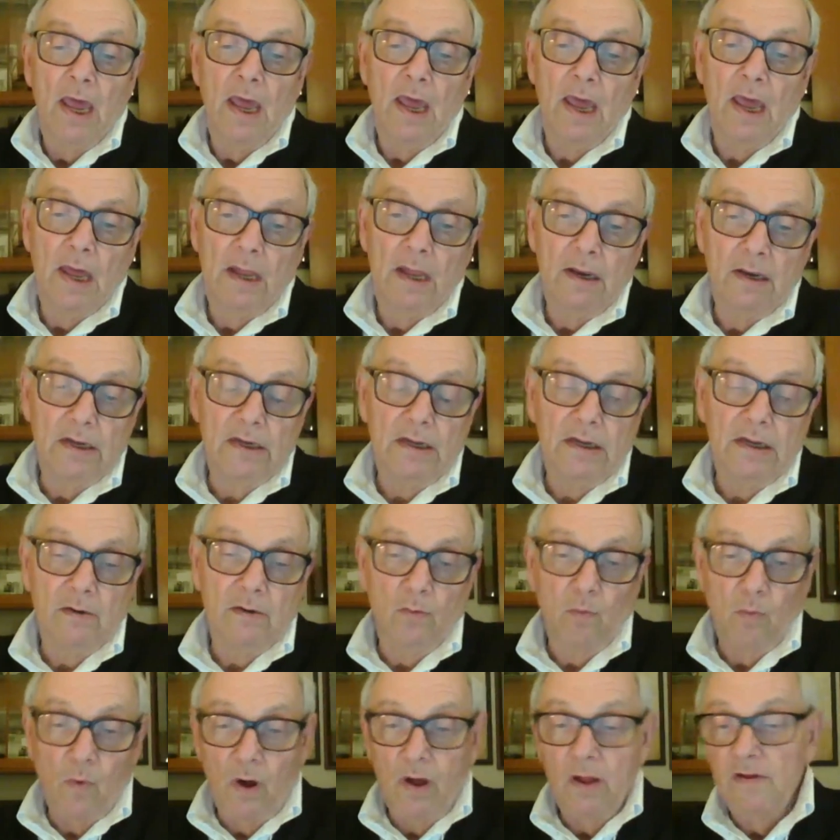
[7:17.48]
And
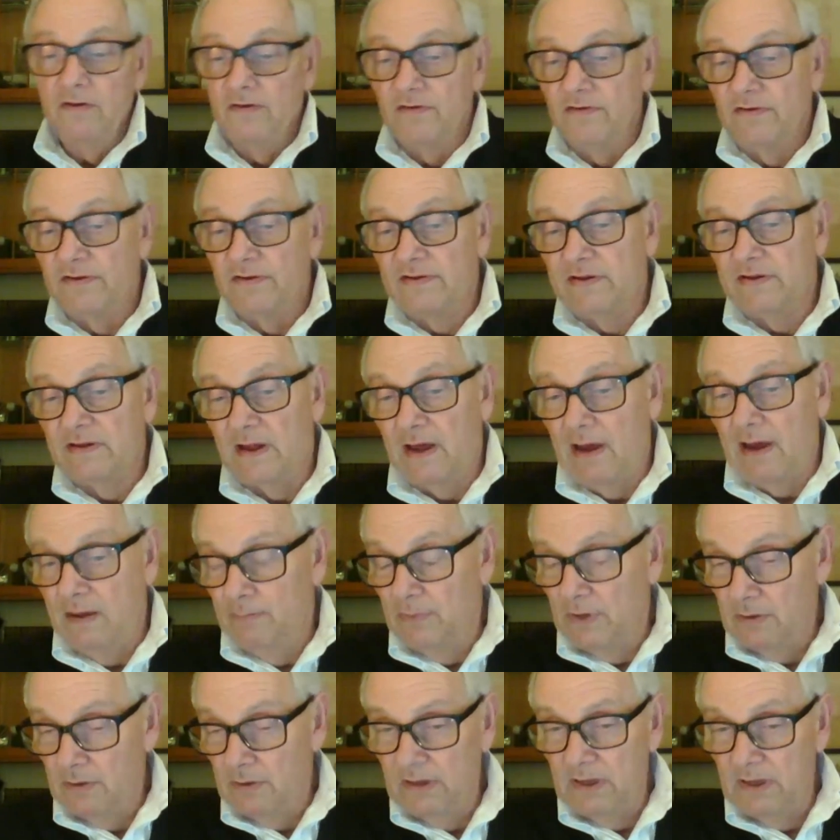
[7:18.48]
it was, I
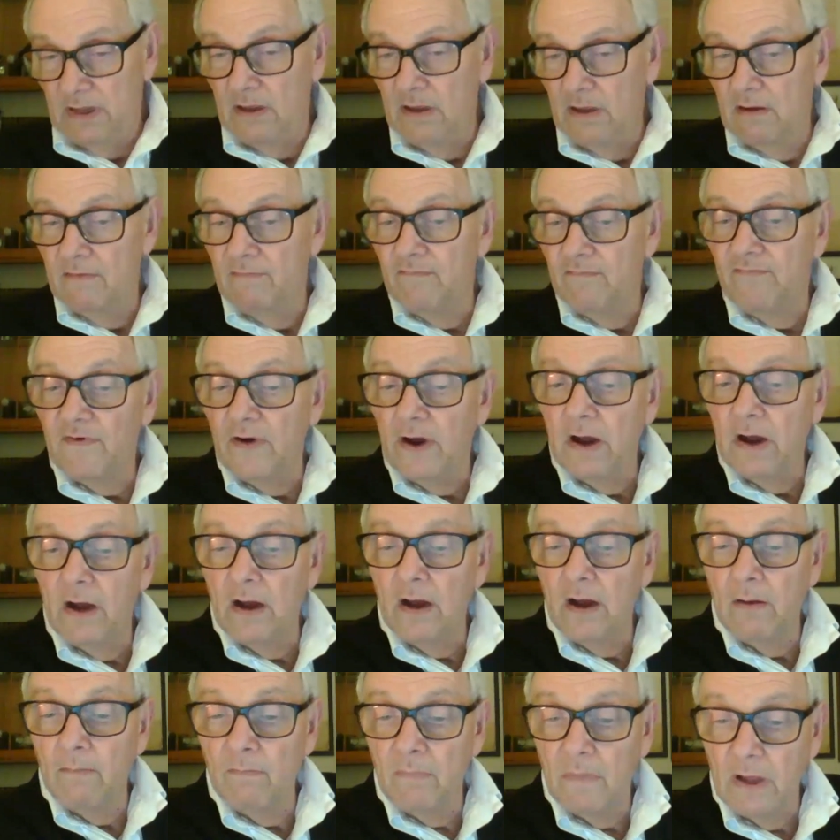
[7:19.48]
believe,
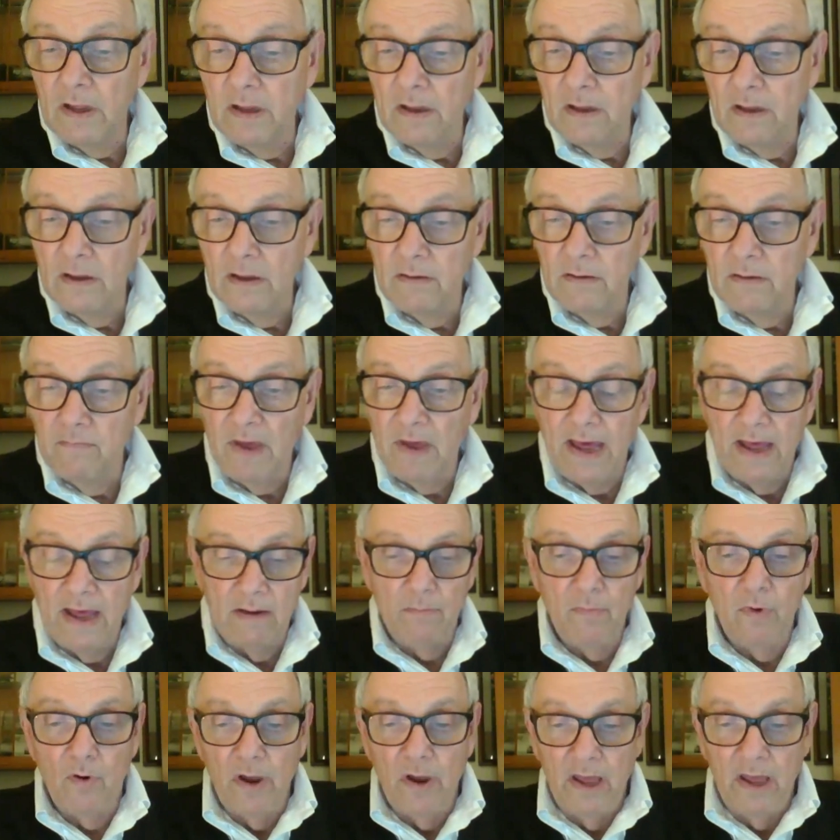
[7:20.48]
and
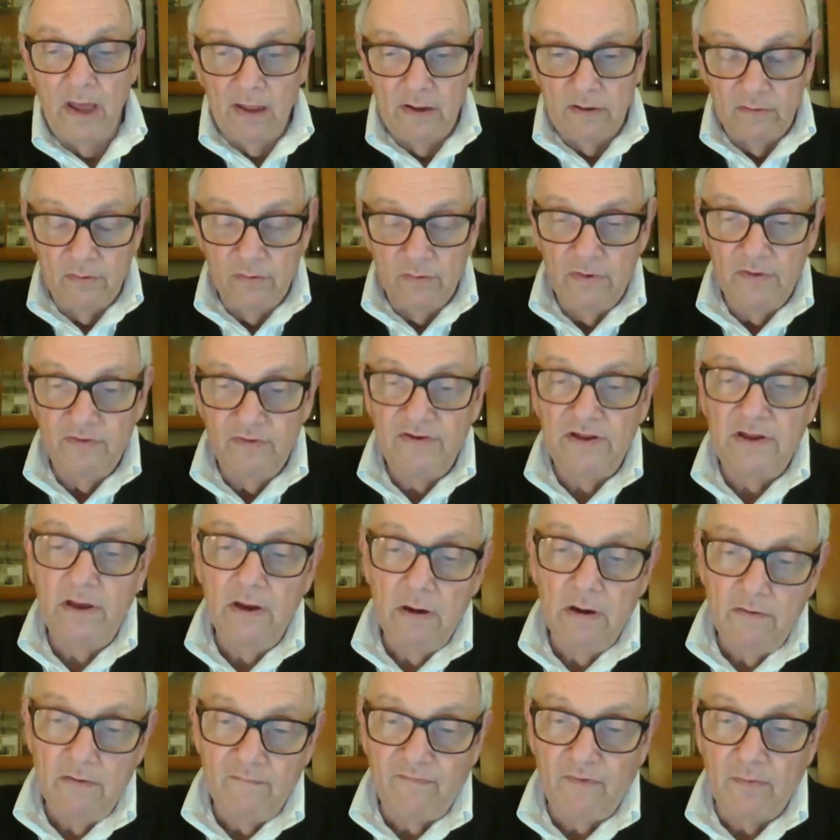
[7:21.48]
Matt Moran, who is
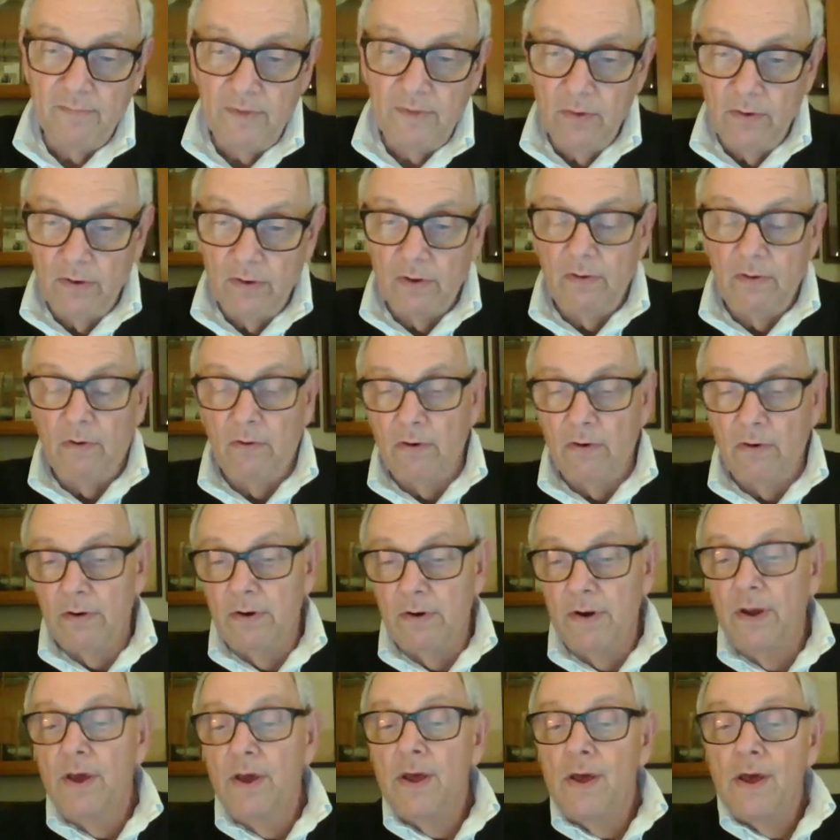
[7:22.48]
here from
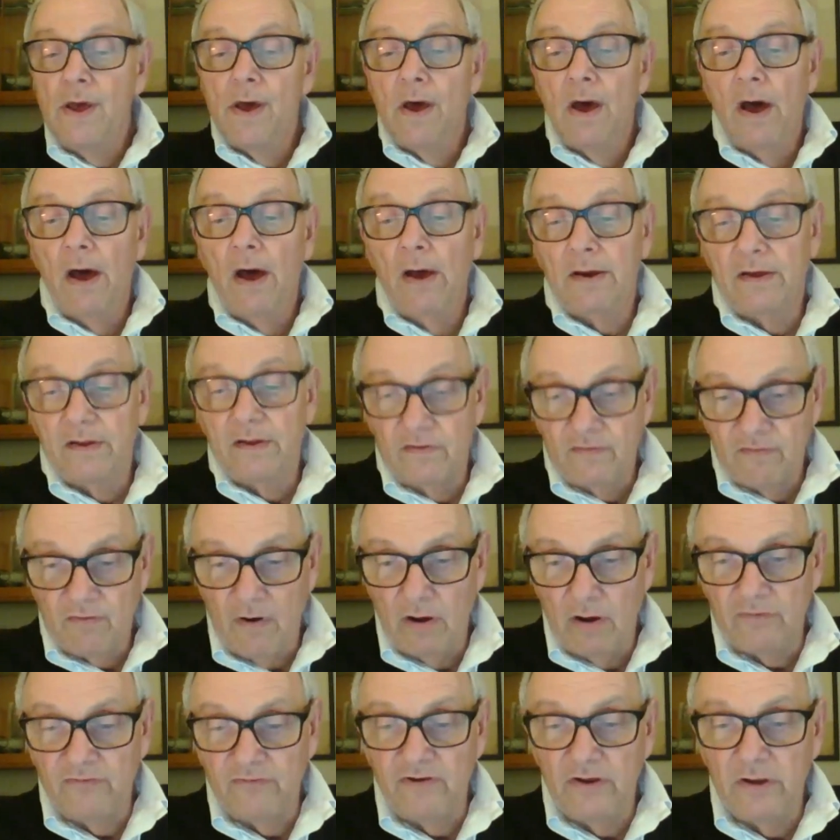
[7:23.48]
Unicorn
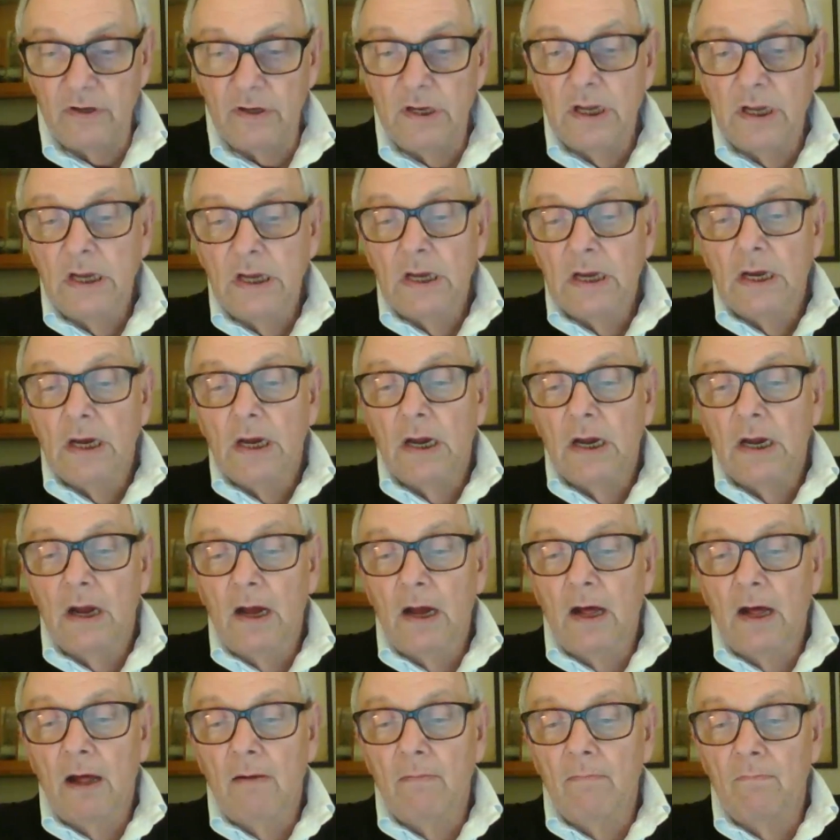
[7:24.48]
Construction,
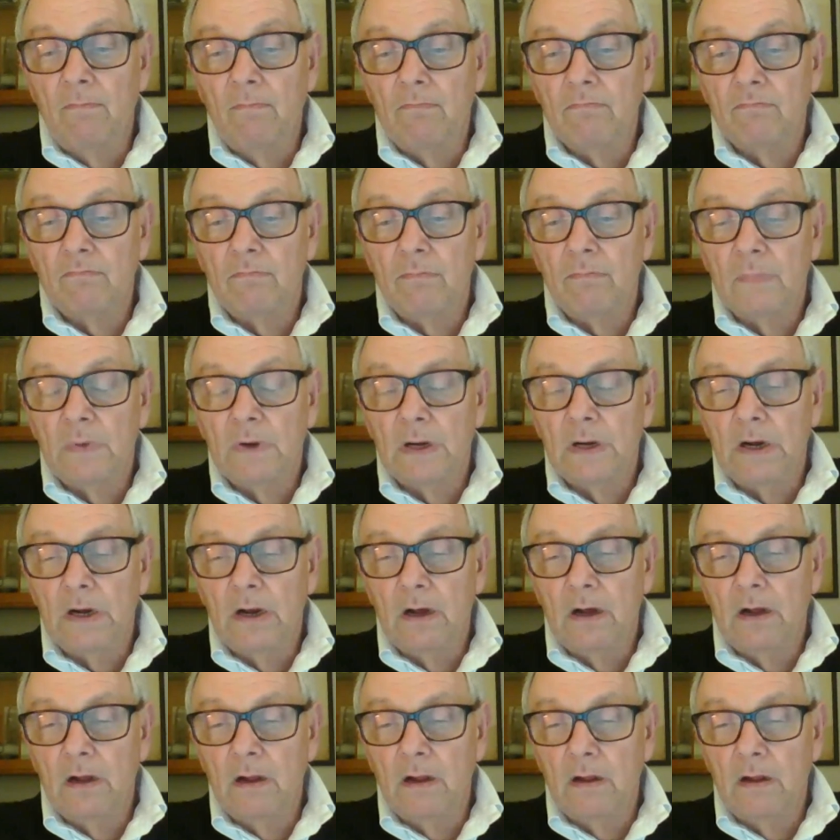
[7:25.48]

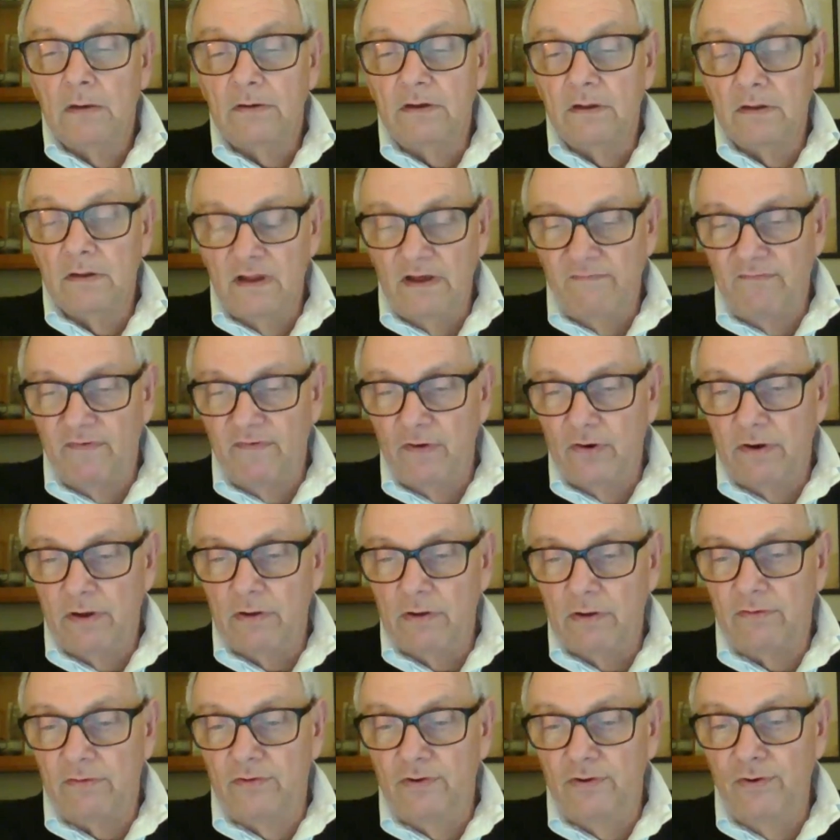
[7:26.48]

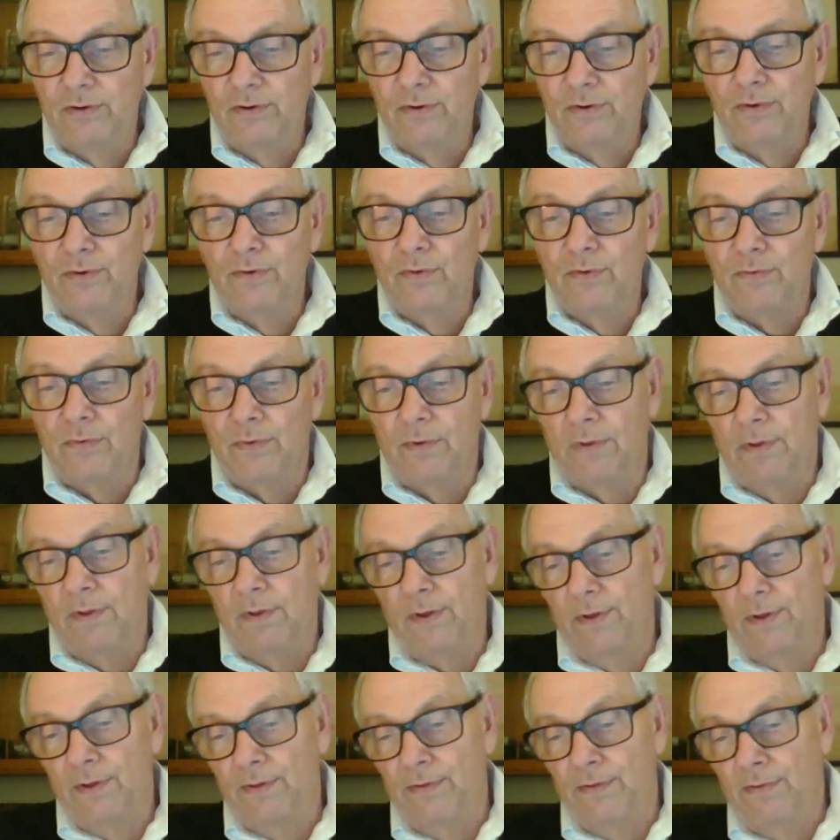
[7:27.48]
delivered to
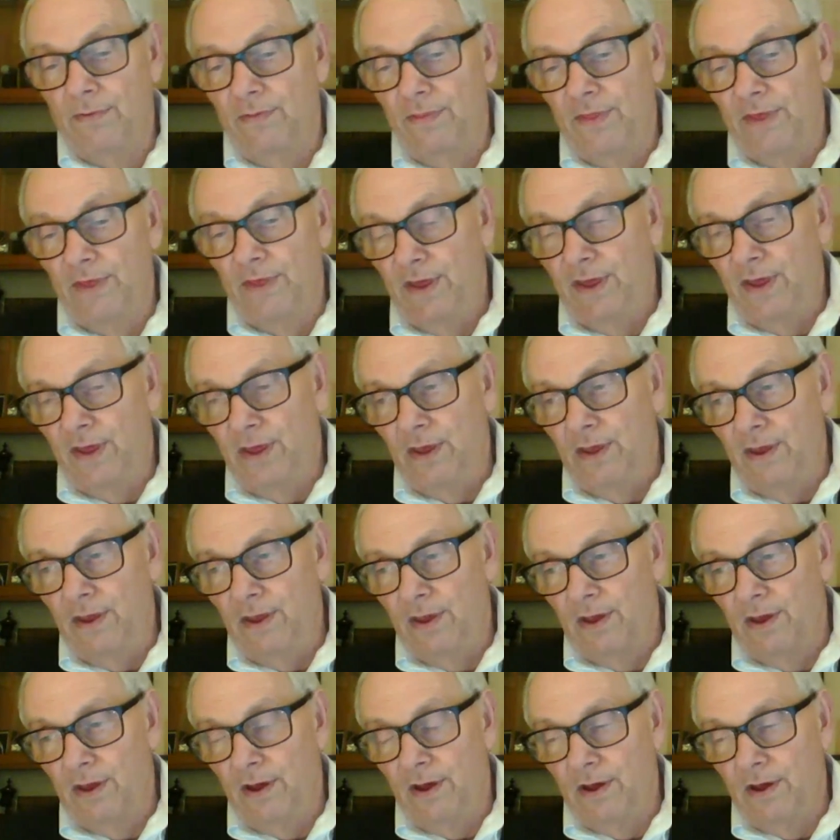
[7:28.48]
the